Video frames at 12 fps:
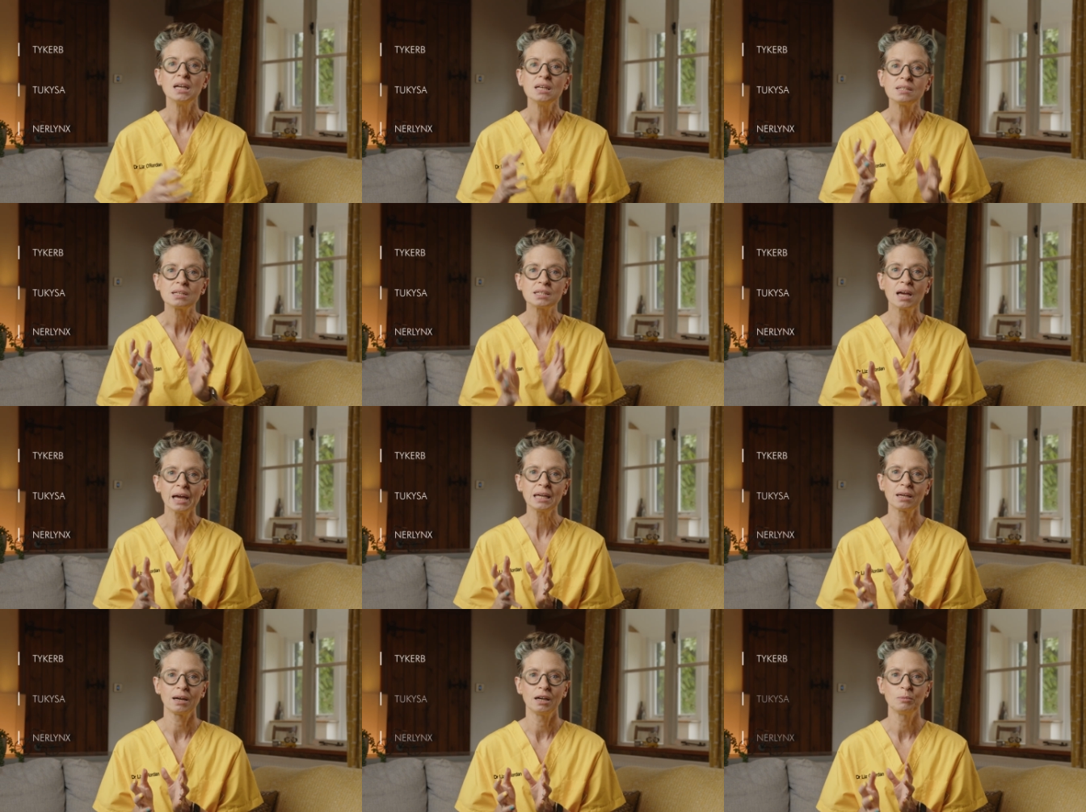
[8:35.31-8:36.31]
So
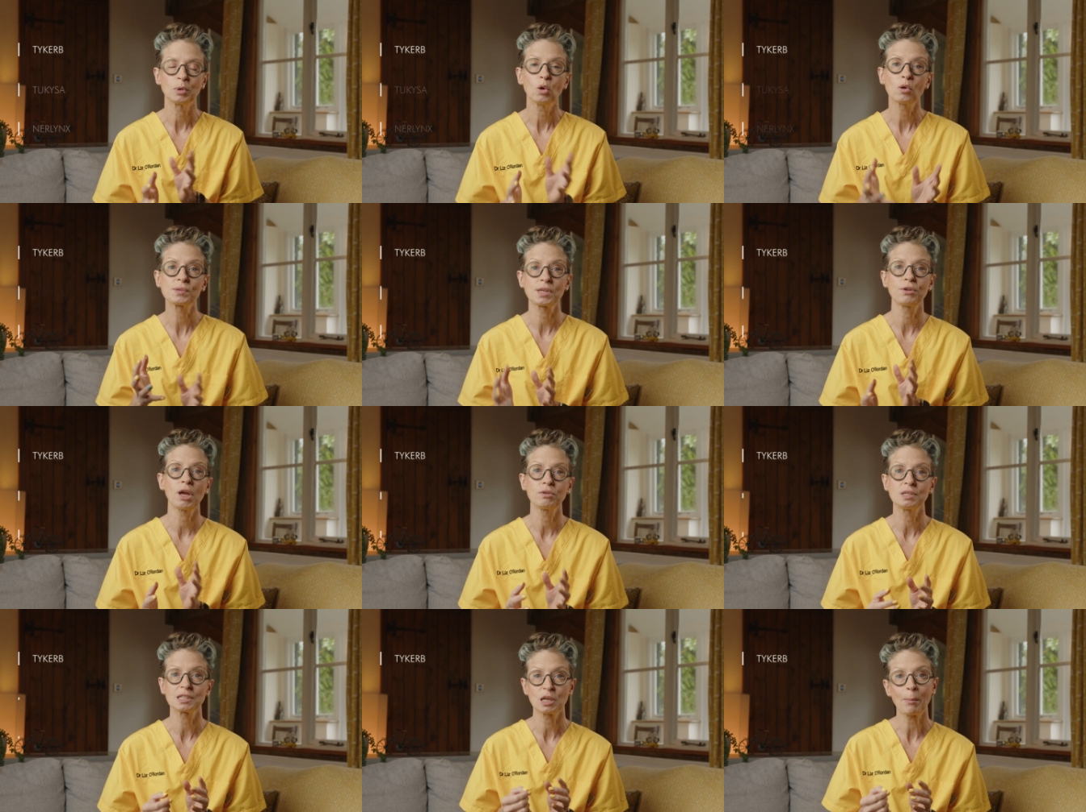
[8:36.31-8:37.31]
Tykerb, also known
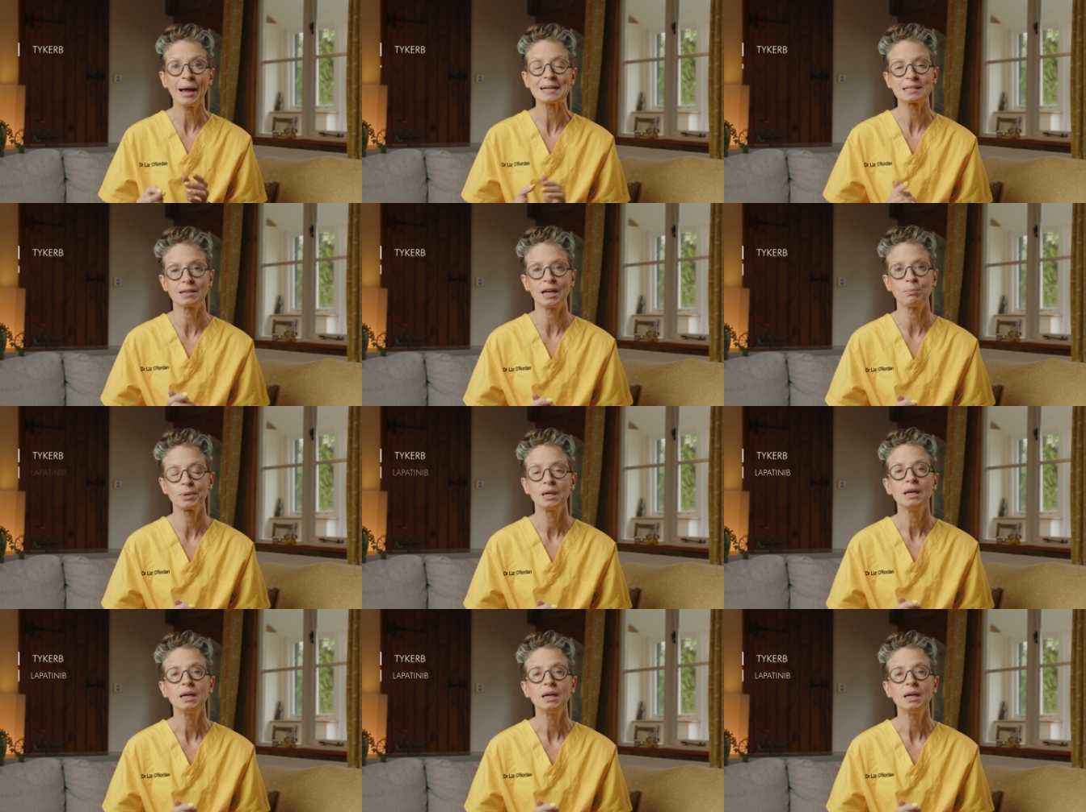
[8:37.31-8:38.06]
as Lapatinib,